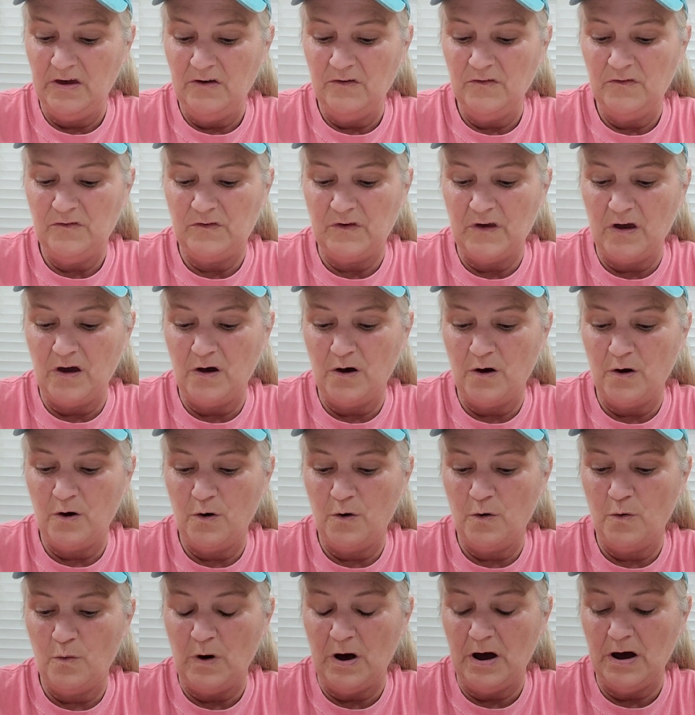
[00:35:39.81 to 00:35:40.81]

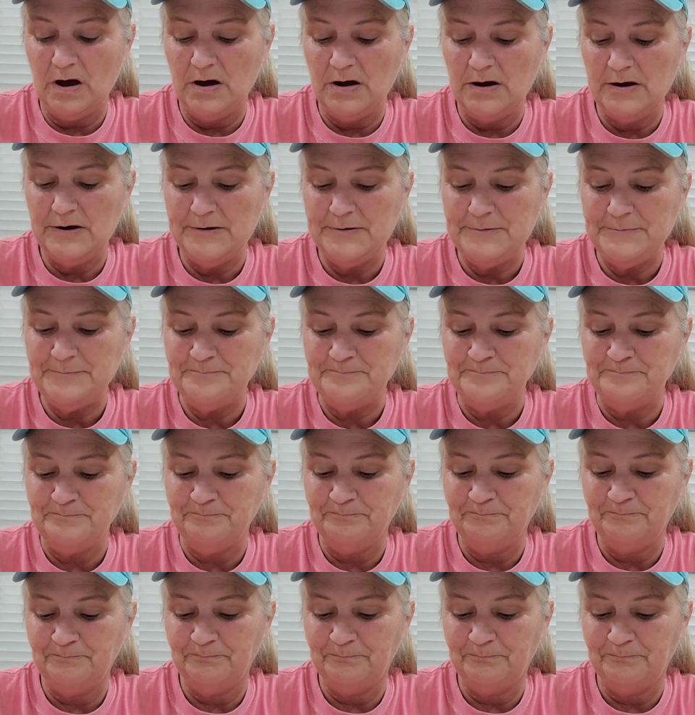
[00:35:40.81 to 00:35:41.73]
So, um,